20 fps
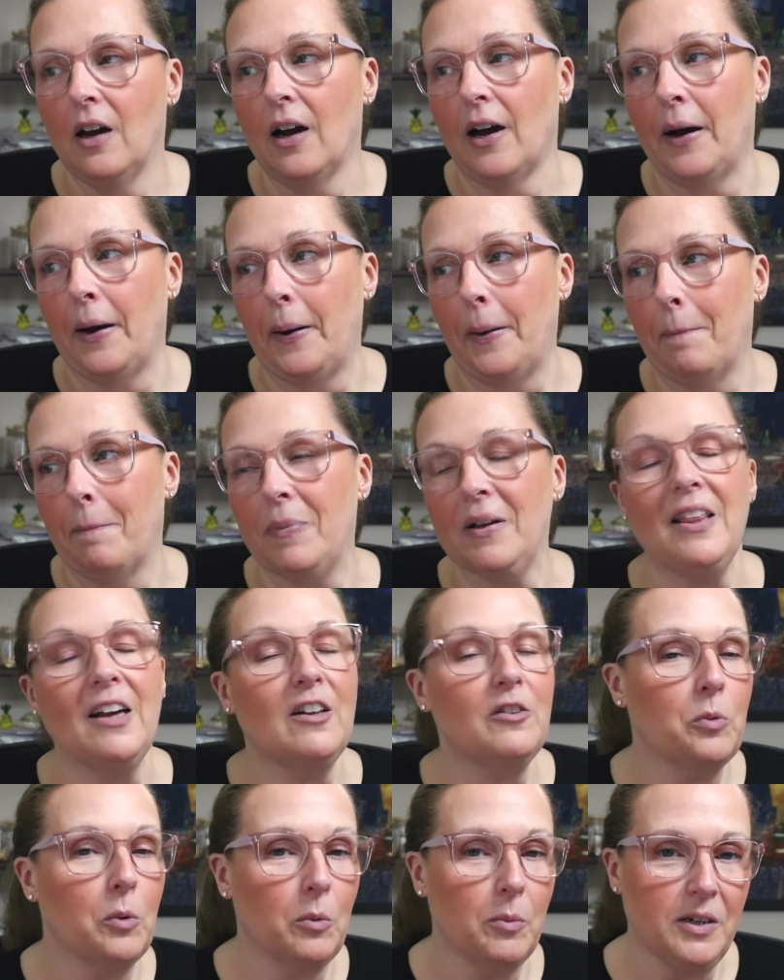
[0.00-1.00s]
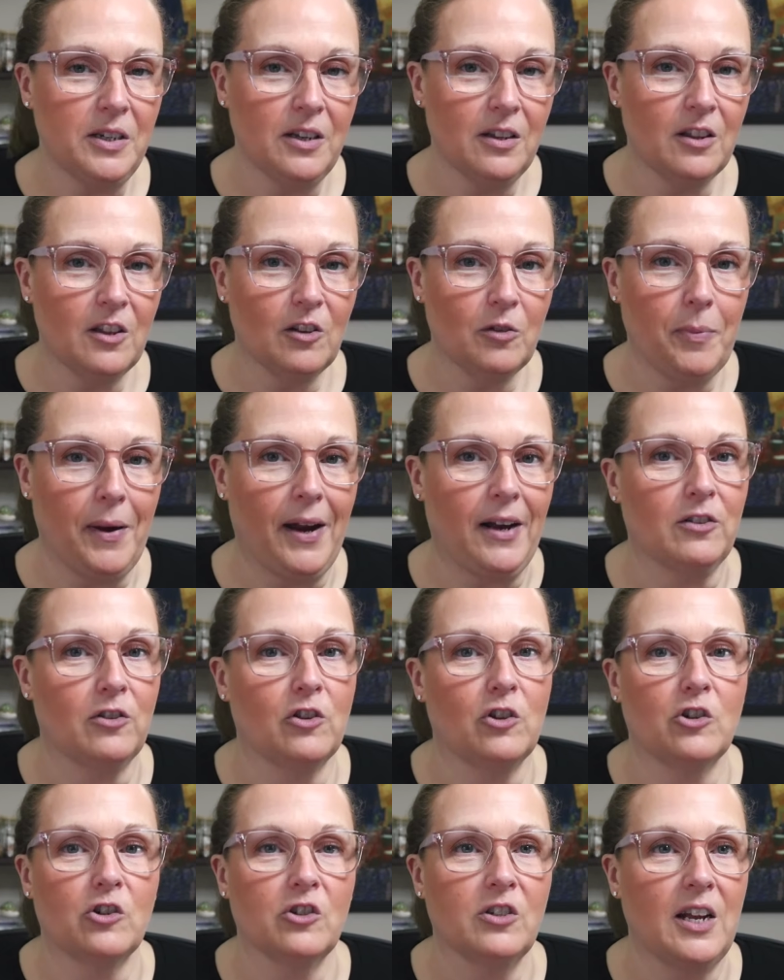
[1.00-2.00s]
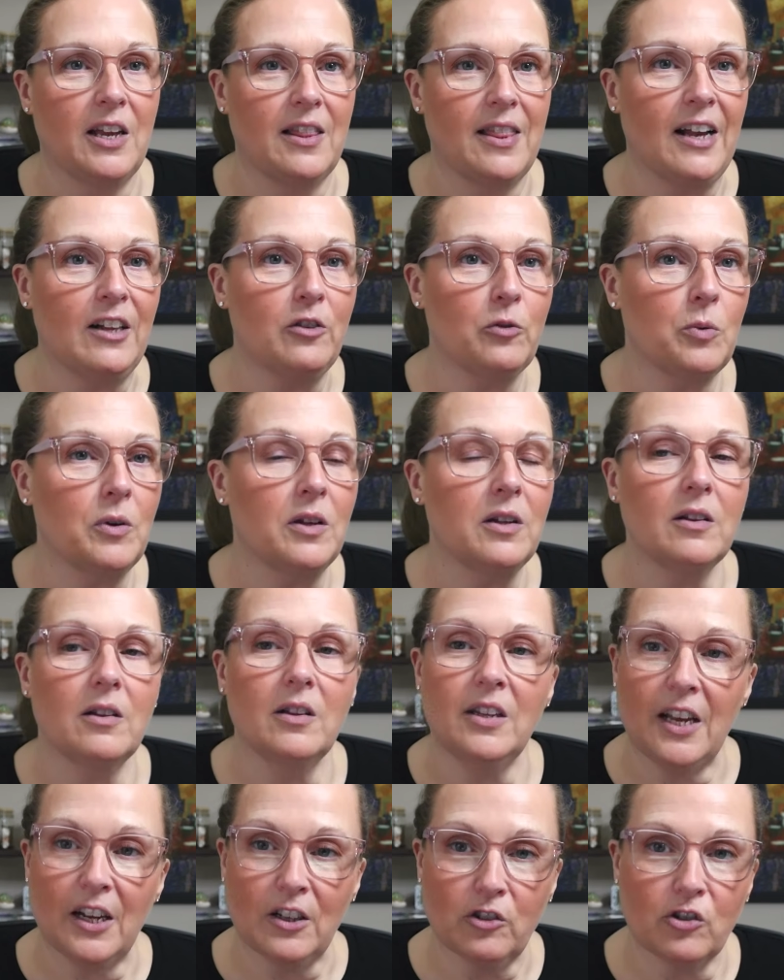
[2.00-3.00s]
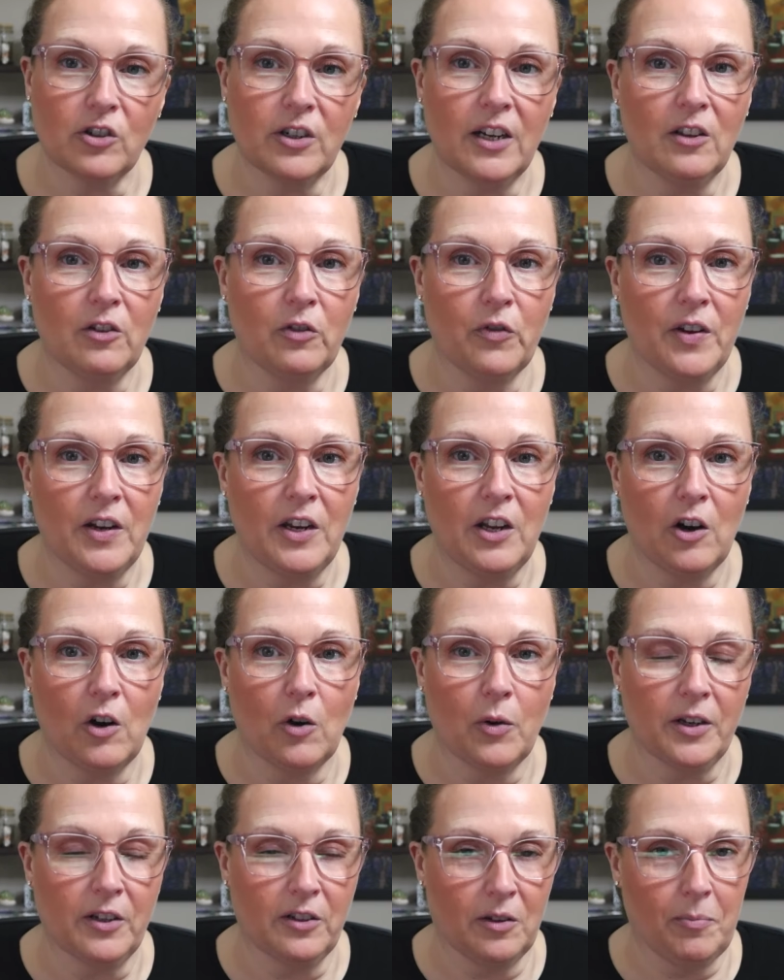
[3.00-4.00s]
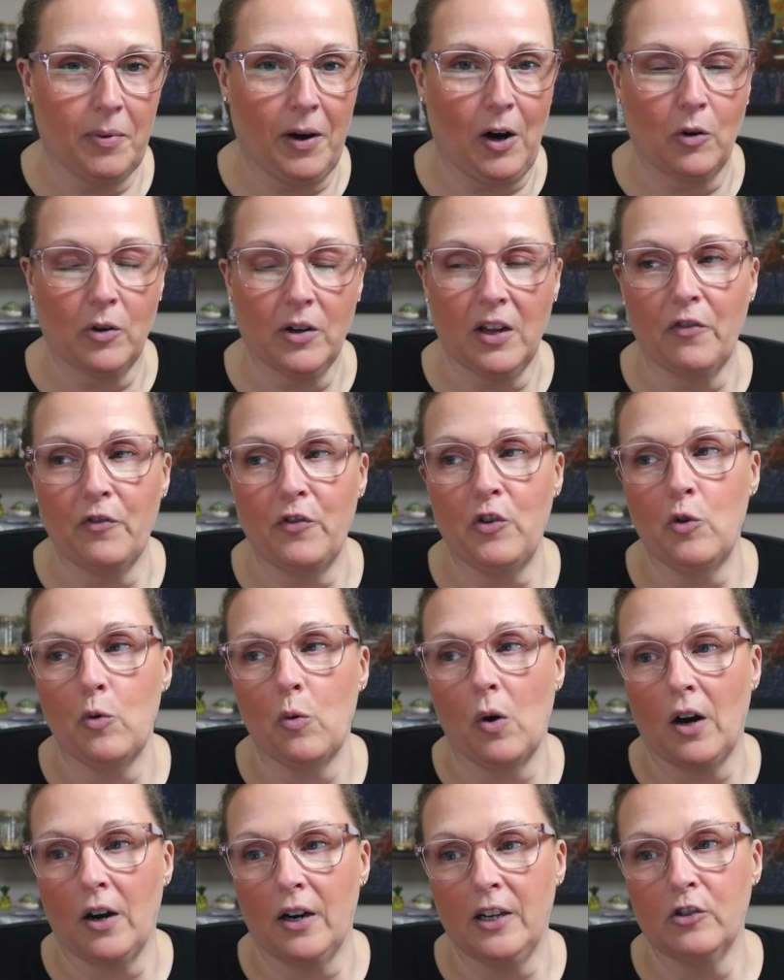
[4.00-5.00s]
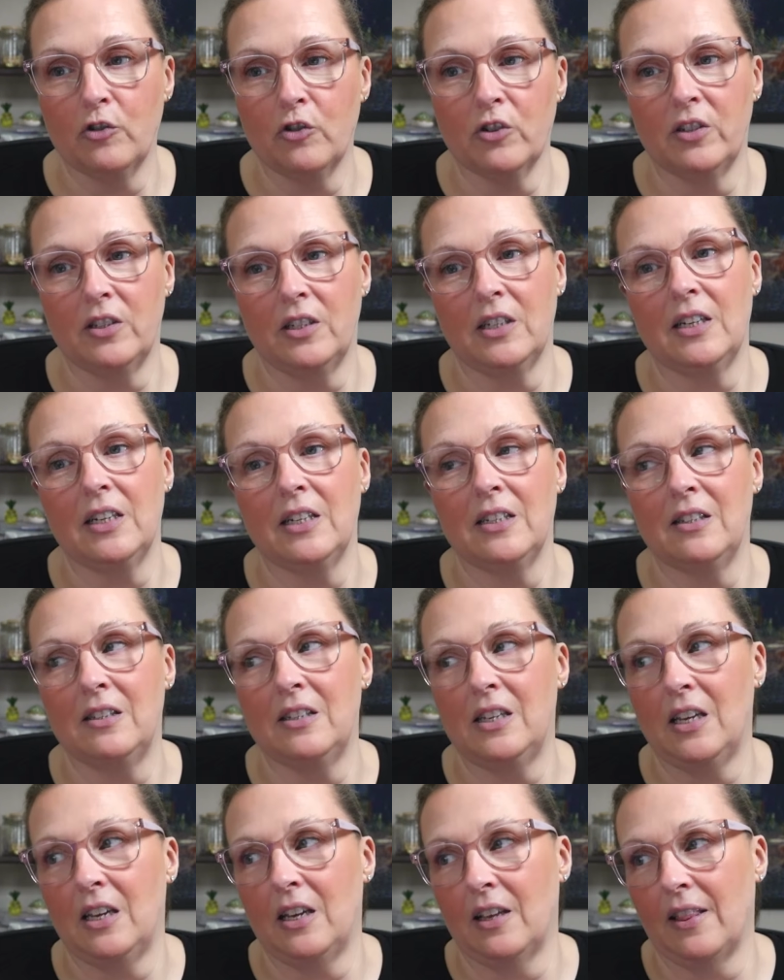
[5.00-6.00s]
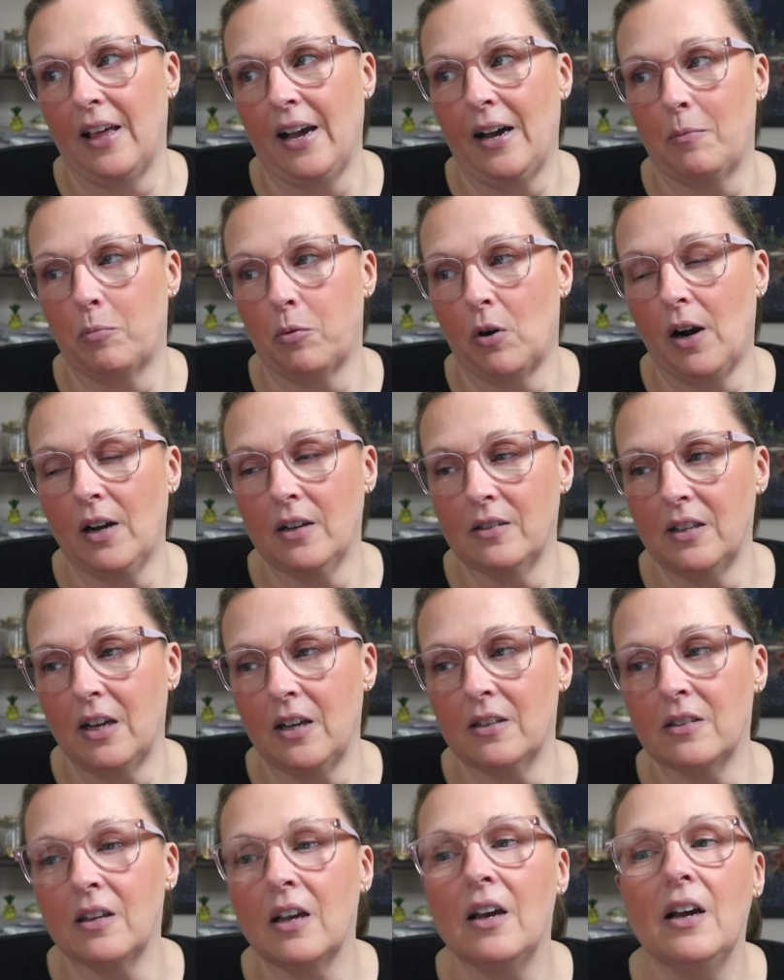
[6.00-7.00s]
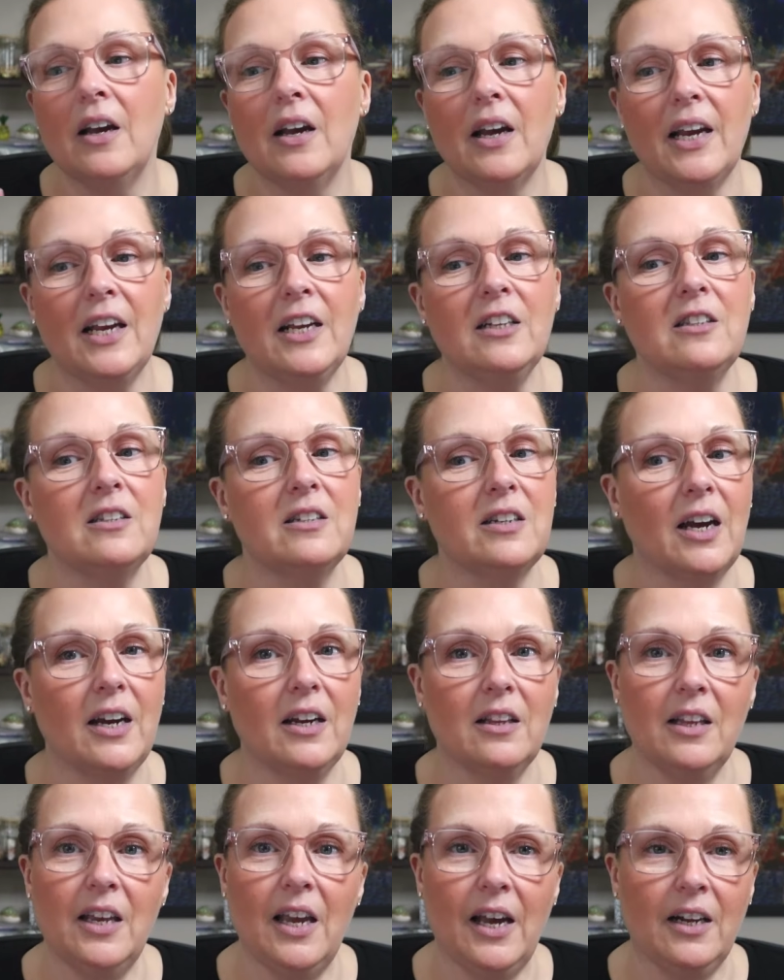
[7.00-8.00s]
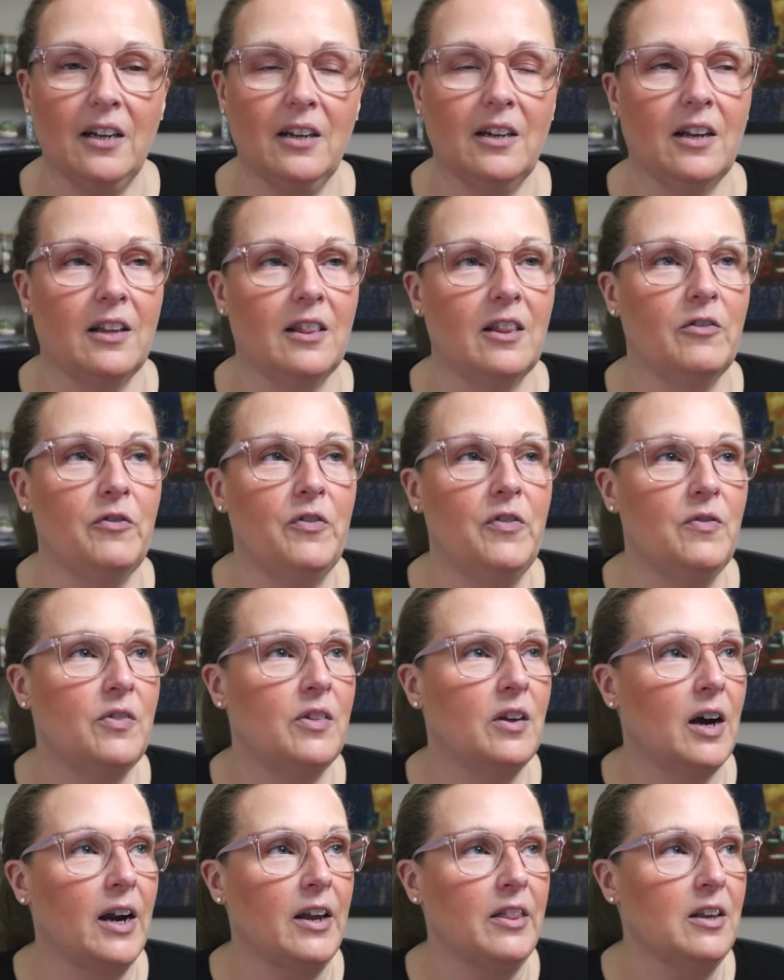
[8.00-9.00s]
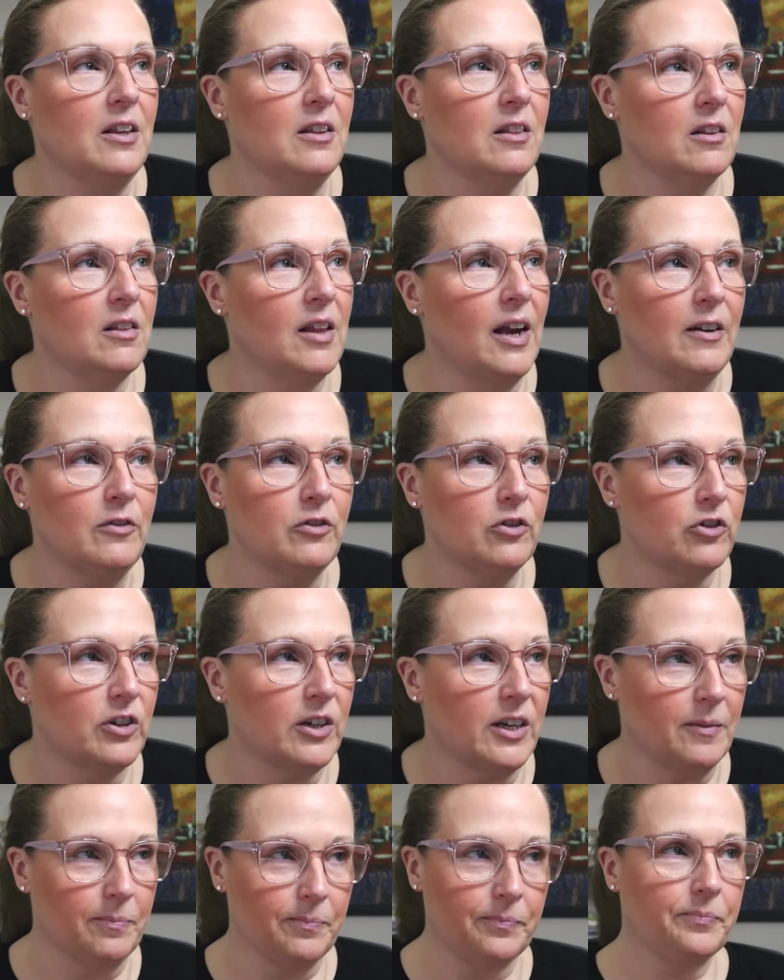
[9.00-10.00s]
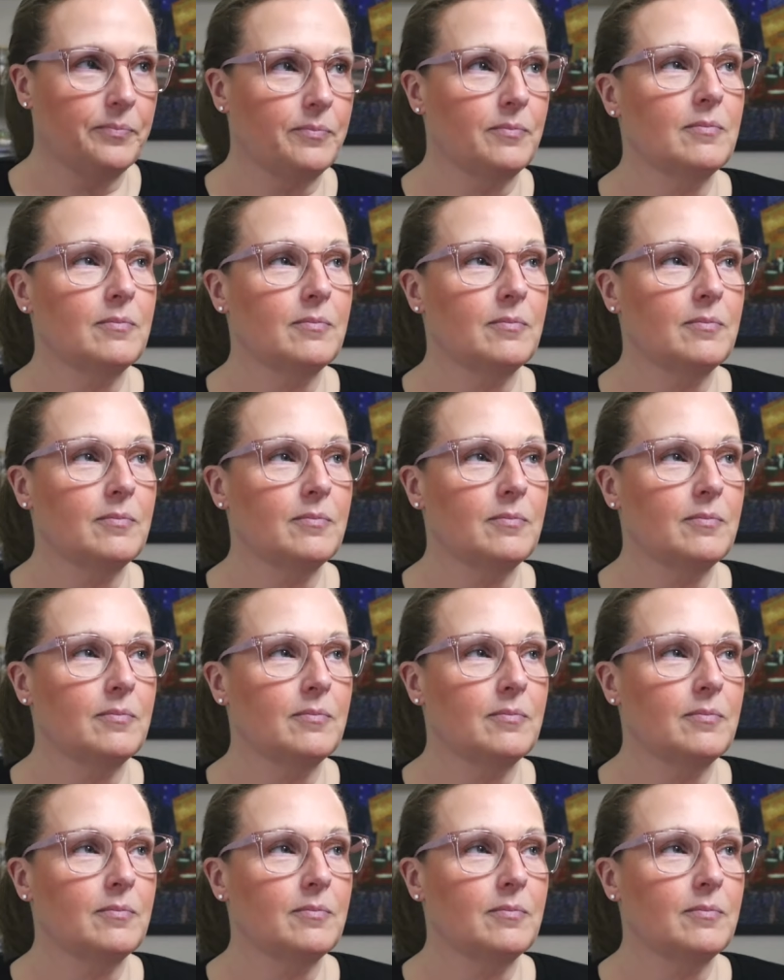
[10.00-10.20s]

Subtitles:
But that's what we did this past Thursday. That's what yesterday's video is about. If you are interested in seeing that process, it's tightly edited. I think the live stream